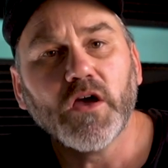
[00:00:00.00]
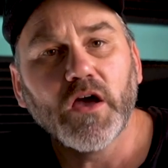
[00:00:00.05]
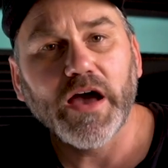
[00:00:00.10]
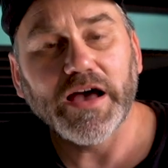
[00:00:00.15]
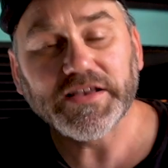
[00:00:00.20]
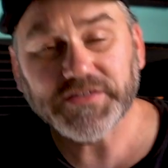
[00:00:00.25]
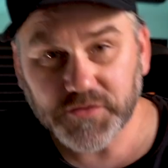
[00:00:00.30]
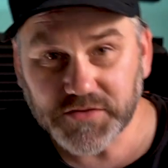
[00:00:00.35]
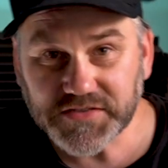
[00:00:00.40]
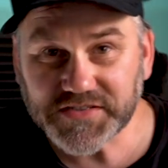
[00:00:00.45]

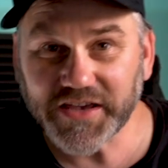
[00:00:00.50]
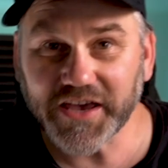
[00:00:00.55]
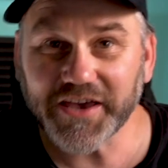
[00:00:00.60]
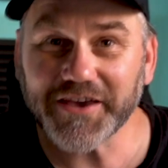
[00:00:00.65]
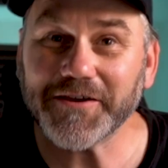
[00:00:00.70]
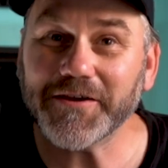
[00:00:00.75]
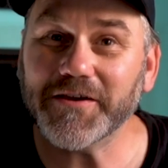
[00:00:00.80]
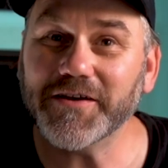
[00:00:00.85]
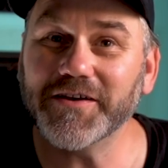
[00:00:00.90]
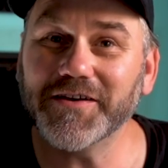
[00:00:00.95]
As I was
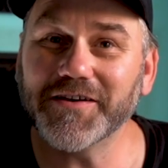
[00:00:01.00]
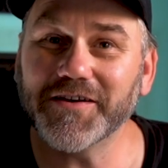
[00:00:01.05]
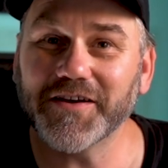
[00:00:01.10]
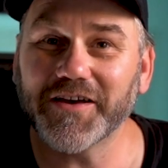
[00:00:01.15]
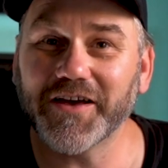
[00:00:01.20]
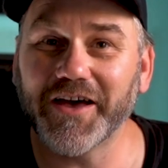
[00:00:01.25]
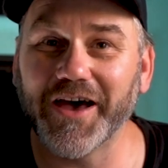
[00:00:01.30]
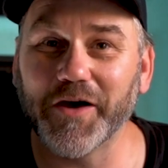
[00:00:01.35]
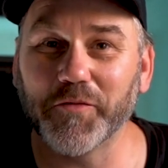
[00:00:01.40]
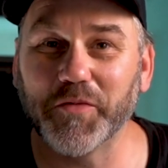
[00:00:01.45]
saying,
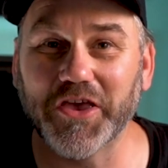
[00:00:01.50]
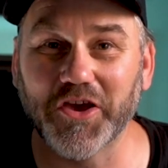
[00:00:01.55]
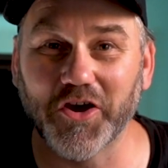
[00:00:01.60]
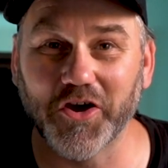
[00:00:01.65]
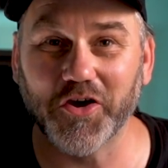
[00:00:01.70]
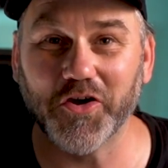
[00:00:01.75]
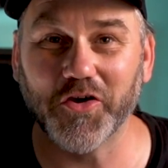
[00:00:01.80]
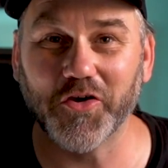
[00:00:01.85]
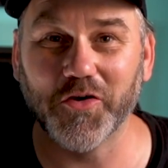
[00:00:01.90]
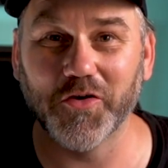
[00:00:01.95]
we
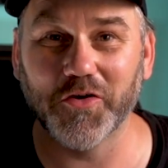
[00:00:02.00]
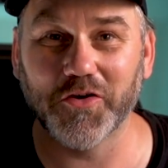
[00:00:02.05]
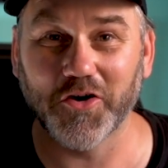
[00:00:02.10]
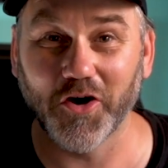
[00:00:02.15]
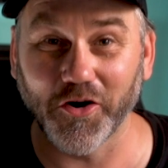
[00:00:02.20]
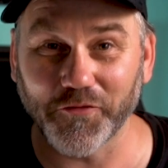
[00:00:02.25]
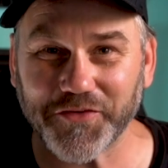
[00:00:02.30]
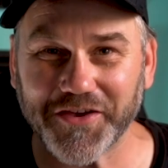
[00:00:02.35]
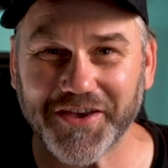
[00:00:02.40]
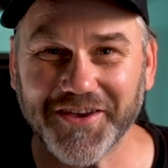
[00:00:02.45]
go
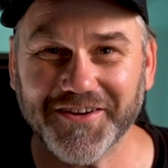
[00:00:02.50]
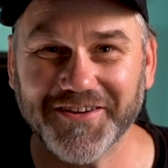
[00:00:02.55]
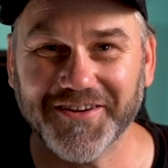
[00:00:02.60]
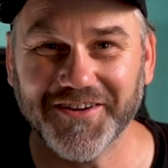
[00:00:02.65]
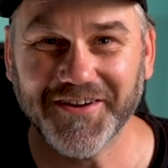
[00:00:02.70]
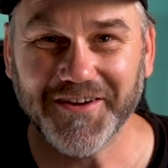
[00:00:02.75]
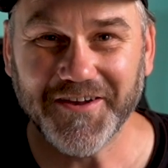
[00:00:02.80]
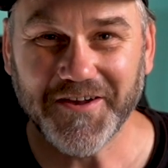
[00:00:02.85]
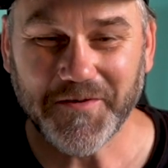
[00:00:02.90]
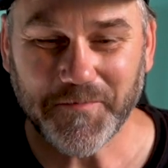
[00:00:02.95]
coffee
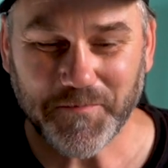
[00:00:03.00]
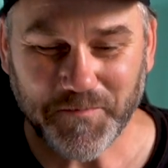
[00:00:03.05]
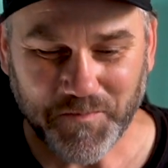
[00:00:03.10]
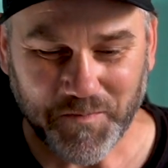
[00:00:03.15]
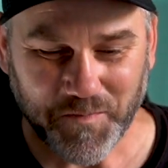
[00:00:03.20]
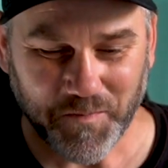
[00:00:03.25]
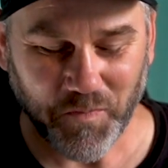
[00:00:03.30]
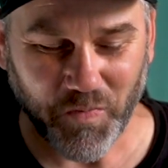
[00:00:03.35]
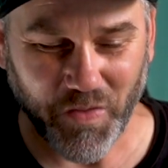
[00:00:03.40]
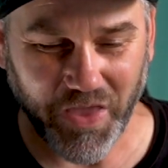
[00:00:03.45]

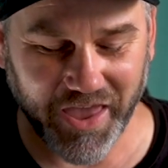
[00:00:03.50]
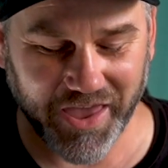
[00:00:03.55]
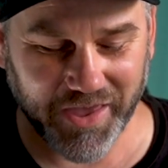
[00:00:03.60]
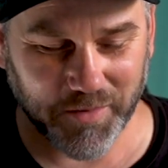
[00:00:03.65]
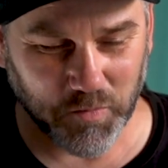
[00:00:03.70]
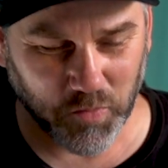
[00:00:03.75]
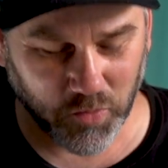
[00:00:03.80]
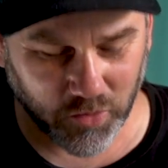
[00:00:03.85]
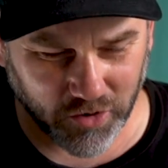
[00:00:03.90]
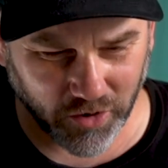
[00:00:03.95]

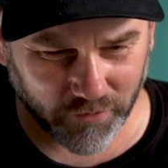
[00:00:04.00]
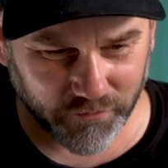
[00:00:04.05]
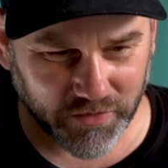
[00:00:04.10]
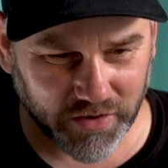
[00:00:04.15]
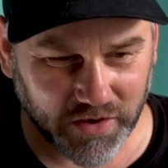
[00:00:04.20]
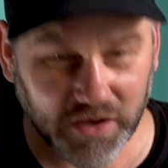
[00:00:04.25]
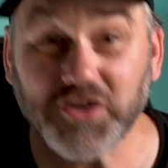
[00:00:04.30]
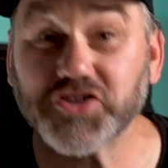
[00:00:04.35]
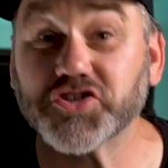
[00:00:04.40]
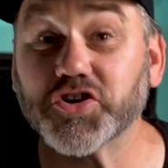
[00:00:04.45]
and more
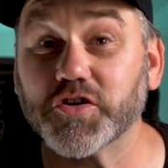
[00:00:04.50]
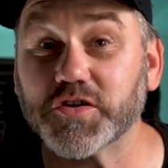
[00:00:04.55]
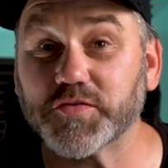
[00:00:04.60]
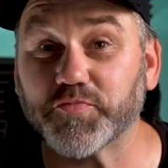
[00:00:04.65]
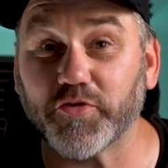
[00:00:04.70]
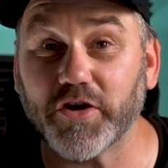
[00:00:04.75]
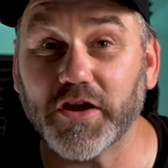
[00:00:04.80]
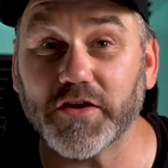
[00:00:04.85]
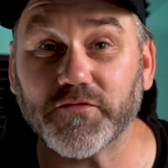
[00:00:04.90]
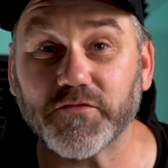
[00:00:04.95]
coffee, shooter's
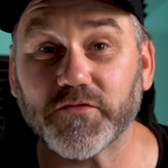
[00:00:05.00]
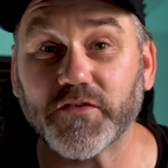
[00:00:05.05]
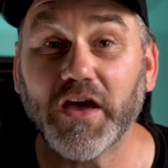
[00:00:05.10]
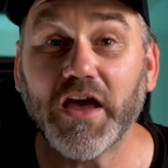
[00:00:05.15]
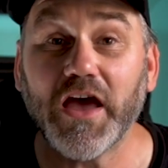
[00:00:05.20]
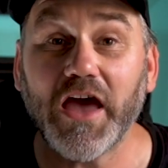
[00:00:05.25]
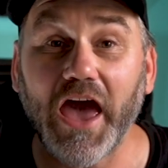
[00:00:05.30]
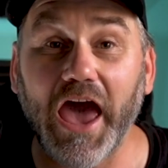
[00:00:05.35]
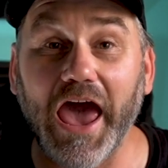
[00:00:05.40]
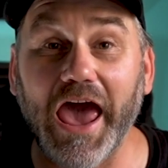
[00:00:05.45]
brief,
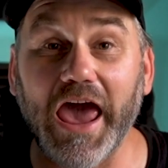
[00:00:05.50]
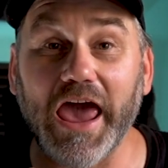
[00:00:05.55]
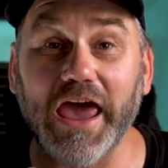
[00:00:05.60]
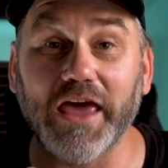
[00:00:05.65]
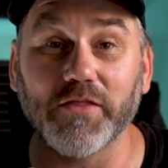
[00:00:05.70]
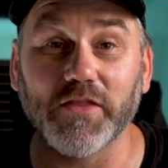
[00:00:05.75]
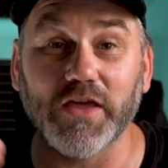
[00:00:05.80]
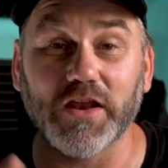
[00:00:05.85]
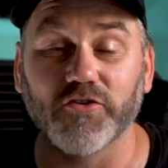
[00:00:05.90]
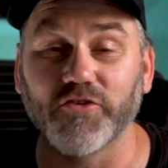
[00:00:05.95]

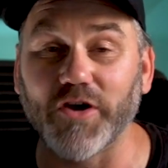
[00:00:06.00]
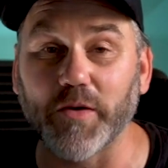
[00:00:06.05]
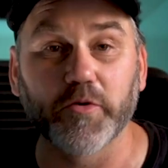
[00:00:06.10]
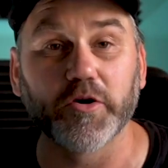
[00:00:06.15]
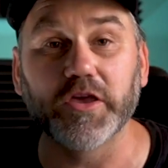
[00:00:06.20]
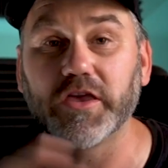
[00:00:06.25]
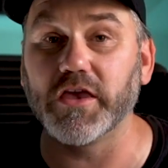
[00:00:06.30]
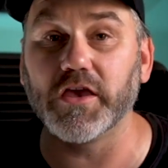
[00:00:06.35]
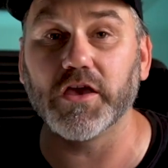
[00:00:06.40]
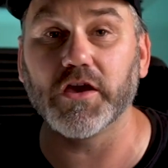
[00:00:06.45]
and then grab
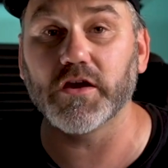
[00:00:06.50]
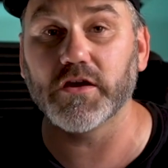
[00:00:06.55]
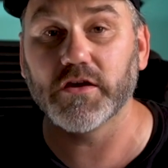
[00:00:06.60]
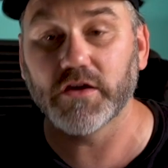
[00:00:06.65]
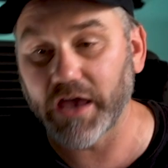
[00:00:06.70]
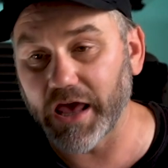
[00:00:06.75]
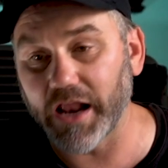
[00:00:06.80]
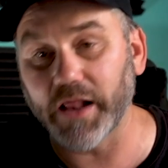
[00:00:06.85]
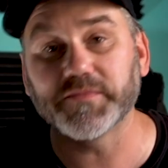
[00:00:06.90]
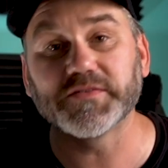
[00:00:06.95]
all your gear,
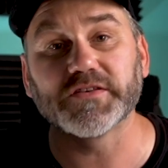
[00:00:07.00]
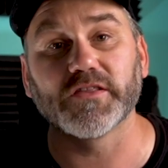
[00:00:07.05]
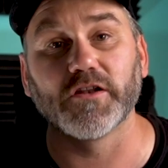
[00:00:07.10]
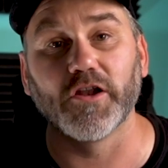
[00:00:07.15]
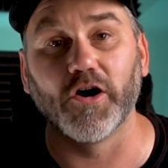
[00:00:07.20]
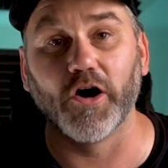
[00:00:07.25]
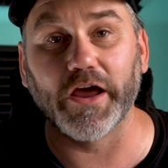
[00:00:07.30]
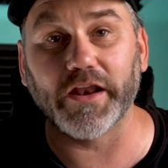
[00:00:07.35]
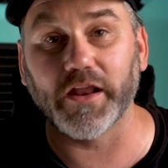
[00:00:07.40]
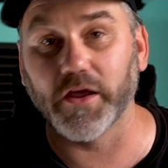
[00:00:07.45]
head up to the
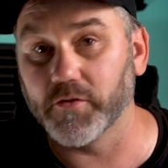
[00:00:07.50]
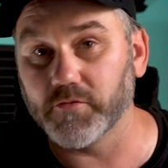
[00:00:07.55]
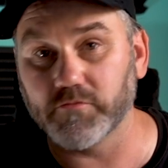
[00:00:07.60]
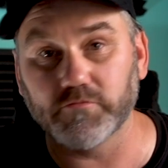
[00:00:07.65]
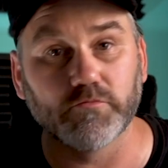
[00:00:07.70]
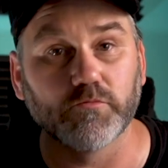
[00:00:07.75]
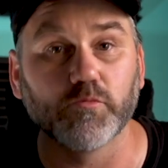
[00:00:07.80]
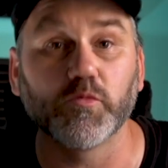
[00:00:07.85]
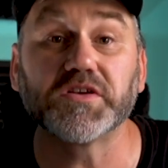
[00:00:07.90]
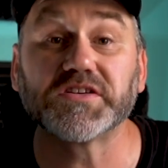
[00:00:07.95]
line,
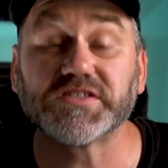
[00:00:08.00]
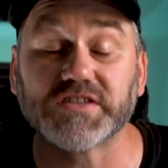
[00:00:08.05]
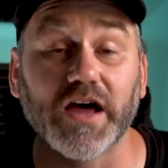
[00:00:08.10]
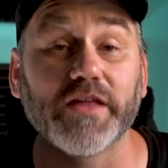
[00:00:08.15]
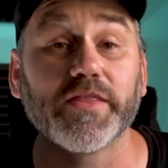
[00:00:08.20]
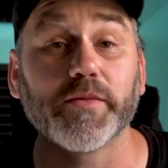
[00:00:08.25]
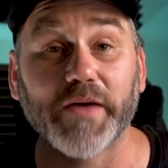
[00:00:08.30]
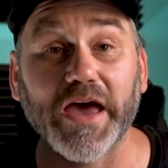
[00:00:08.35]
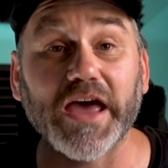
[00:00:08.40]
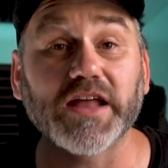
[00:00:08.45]
and we
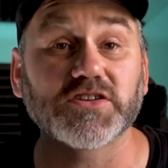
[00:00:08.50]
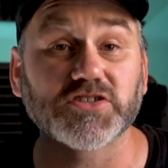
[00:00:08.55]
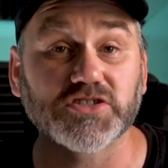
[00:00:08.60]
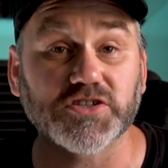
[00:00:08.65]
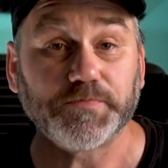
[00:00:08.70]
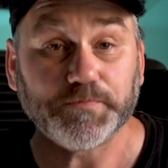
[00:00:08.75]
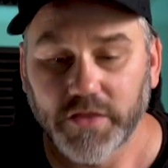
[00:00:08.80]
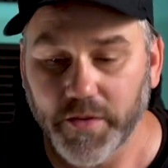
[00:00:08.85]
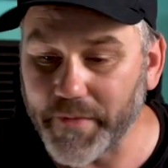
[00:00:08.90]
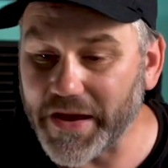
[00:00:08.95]
start the
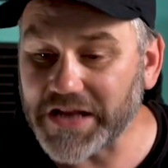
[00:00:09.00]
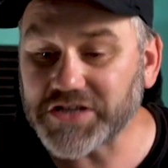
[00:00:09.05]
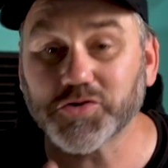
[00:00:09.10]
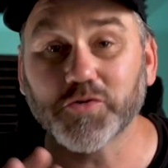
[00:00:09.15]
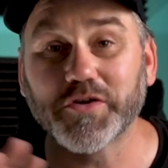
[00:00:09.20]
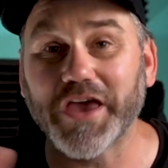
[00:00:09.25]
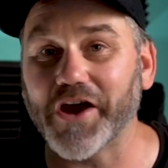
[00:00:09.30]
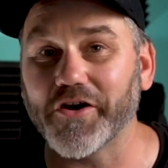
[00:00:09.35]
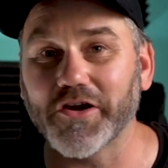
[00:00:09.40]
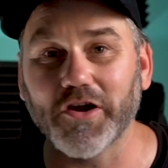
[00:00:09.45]
match. The match
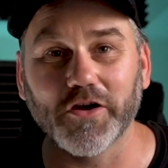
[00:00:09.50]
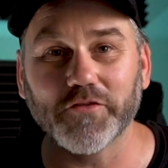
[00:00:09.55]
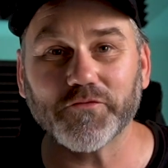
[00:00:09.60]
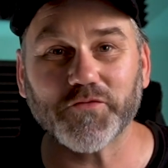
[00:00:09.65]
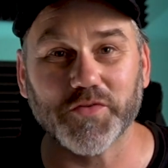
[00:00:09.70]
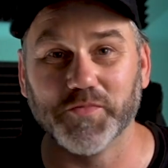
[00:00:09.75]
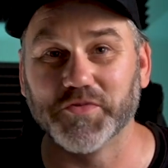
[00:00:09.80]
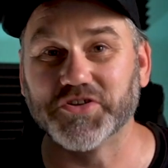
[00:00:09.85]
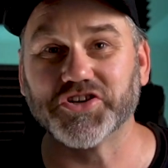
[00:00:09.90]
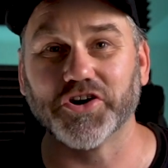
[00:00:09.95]
will carry on
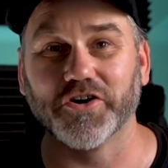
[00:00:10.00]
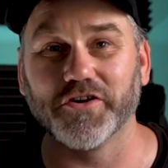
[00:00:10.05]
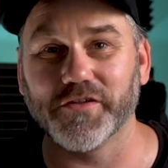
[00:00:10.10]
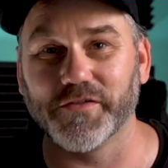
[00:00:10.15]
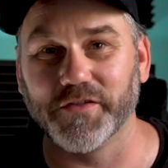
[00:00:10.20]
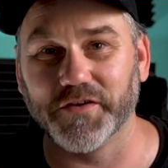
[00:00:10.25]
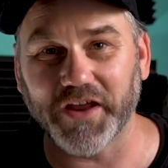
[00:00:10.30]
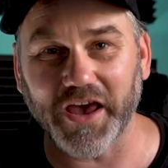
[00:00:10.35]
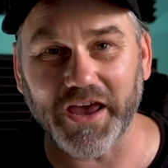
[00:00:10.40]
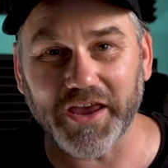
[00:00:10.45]
for the majority
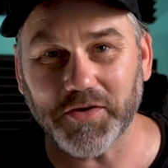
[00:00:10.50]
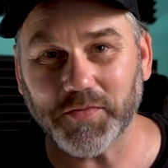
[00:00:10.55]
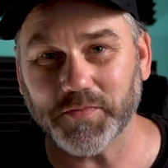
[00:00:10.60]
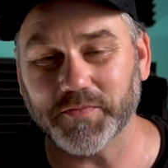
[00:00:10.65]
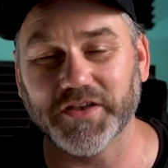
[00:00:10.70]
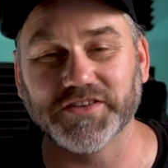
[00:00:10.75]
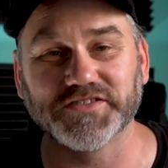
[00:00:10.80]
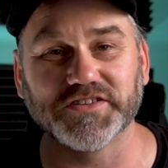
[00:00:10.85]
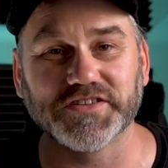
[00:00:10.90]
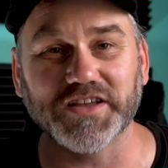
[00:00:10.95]
of the day,
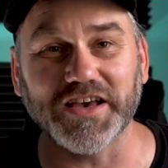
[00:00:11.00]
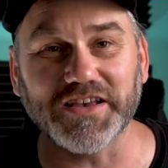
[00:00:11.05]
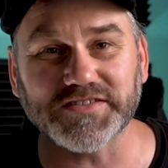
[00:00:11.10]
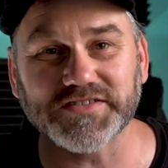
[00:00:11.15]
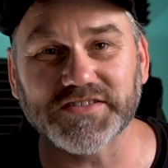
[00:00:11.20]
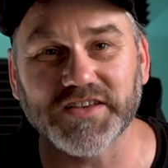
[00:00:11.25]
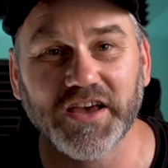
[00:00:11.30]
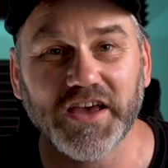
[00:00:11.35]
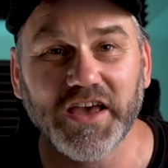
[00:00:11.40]
as it does,